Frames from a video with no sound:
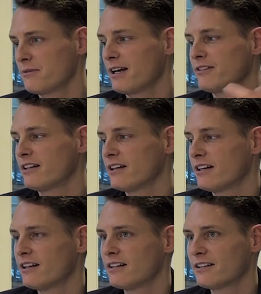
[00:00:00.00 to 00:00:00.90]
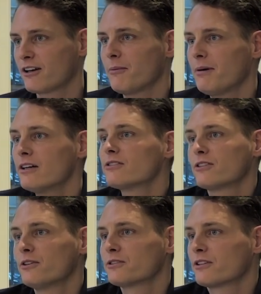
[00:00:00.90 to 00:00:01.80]
and we have the clubhouse
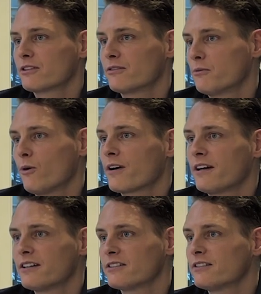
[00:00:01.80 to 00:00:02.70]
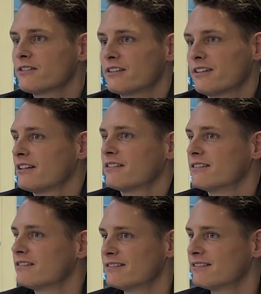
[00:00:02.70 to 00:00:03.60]
also walking distance, and
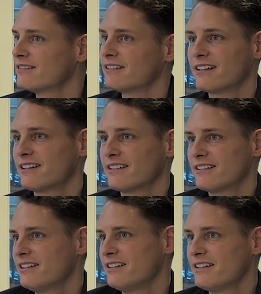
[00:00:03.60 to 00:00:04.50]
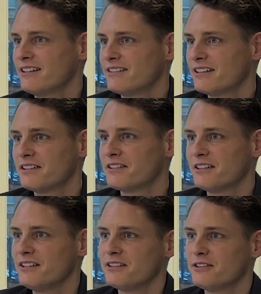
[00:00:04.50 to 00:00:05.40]
then it's
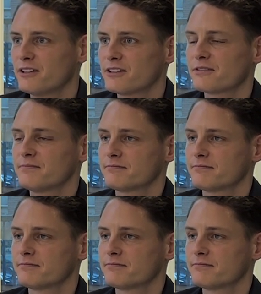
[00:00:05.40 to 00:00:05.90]
an easy choice.